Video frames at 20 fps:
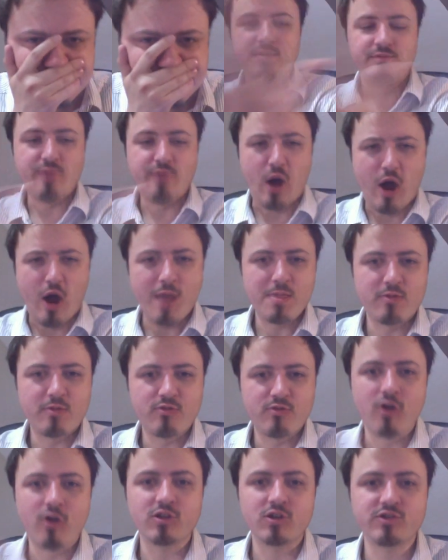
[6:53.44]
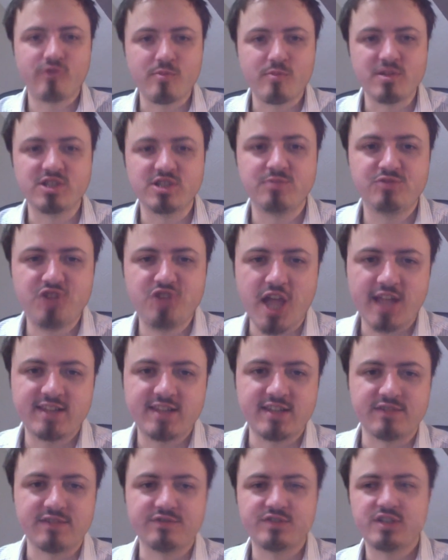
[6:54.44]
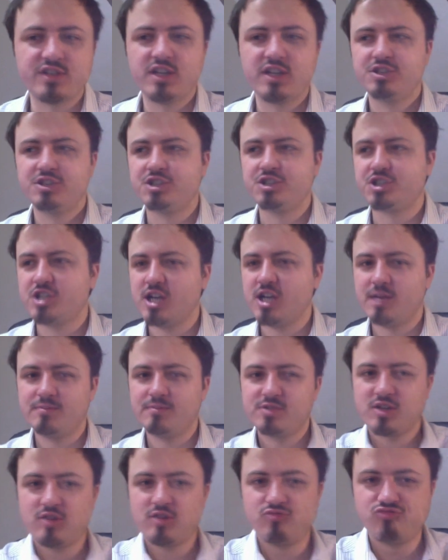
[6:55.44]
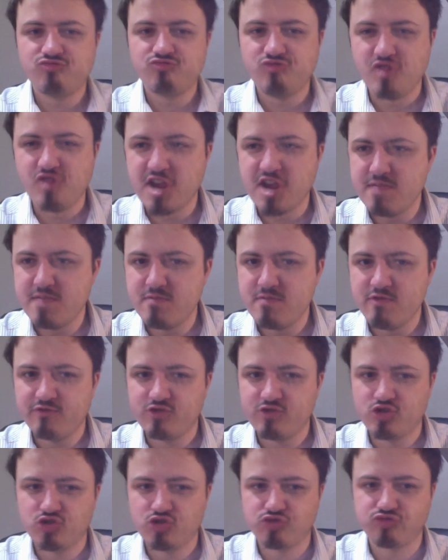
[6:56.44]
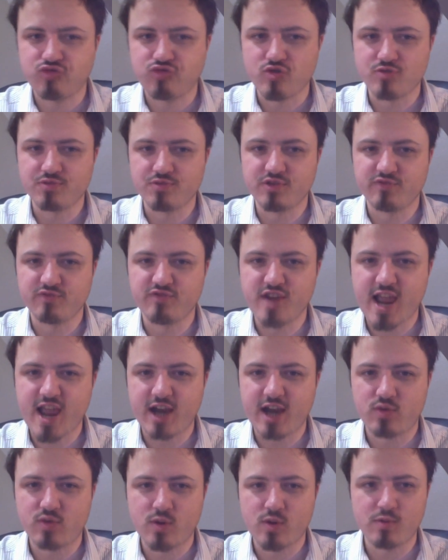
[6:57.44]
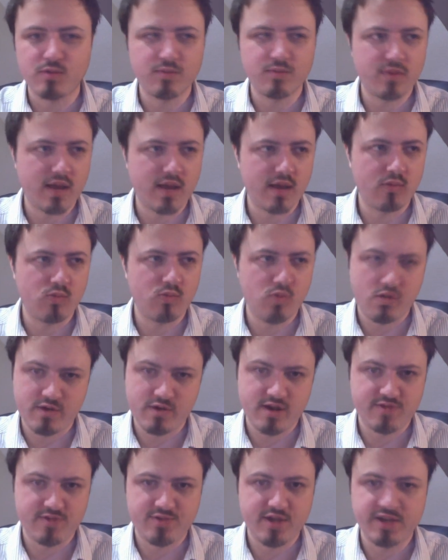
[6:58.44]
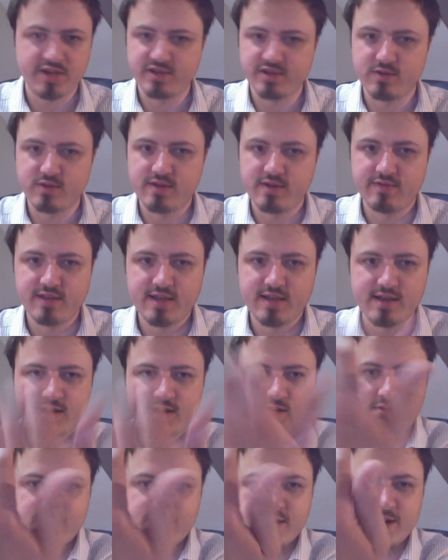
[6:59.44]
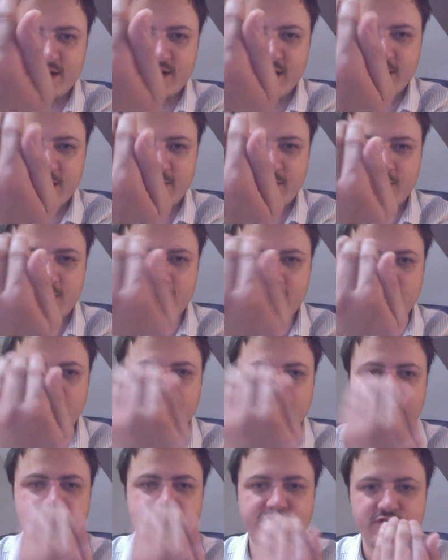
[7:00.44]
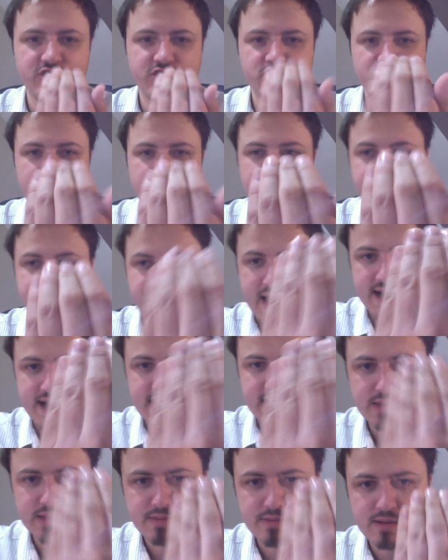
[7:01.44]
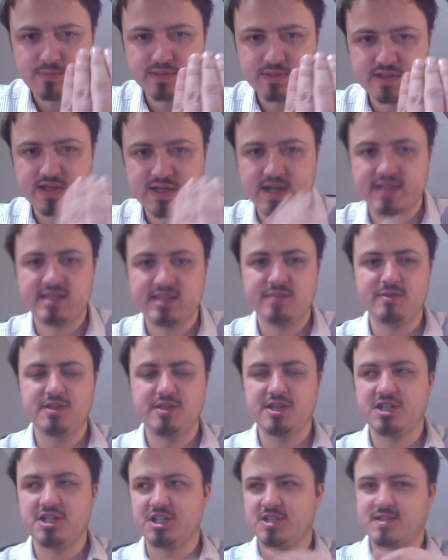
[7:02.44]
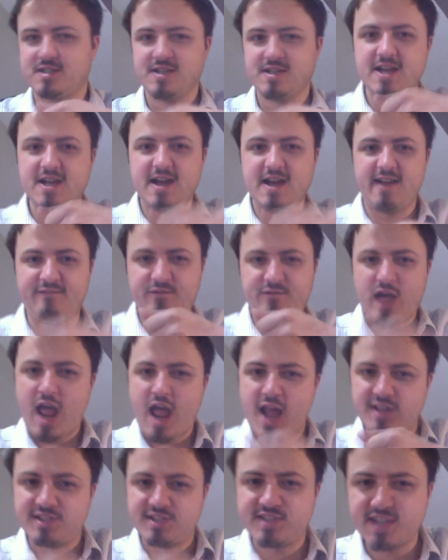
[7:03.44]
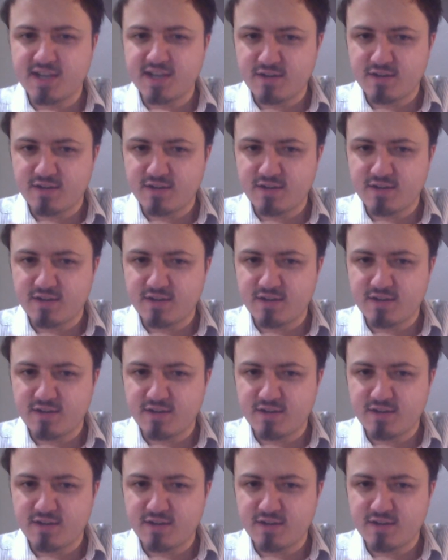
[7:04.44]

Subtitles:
Behind the rocks from his objectives just comes a ream of troops of Necron warrior things, whatever they are, and another ream of infantry backing them up beside them, and they're just advancing and